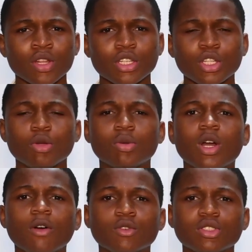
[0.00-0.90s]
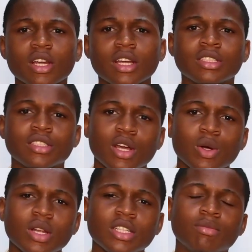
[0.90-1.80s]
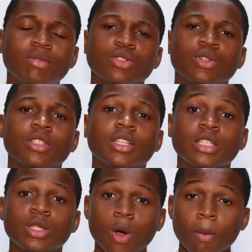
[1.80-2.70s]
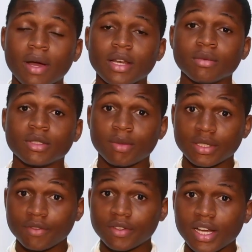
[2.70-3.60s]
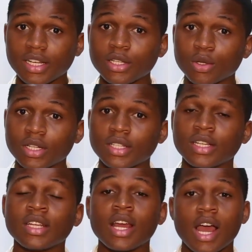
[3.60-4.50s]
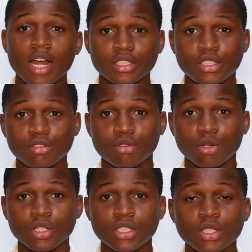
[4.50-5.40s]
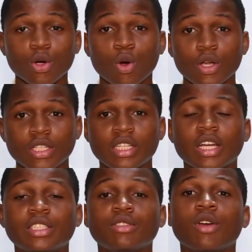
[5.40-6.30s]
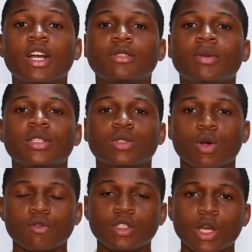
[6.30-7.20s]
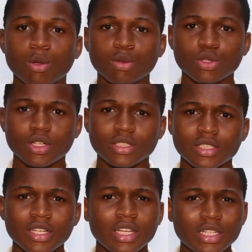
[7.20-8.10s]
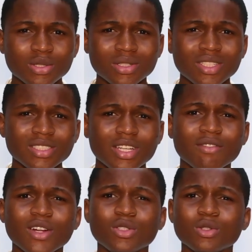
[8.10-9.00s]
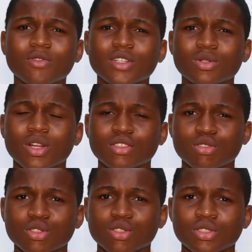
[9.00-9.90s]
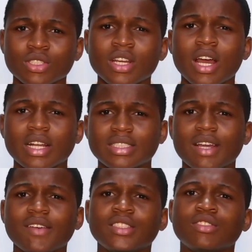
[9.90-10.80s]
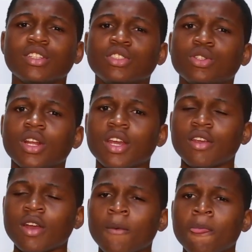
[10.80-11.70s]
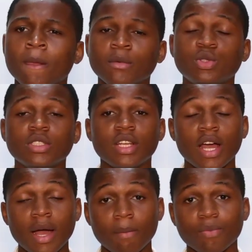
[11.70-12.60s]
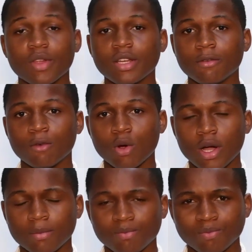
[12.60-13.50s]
The cubital fossa is a triangular depression in the upper limb, specifically located anteriorly or in the anterior aspect of the elbow joint. It contains several neurovascular structures and serves as a transitional area between the arm and the forearm.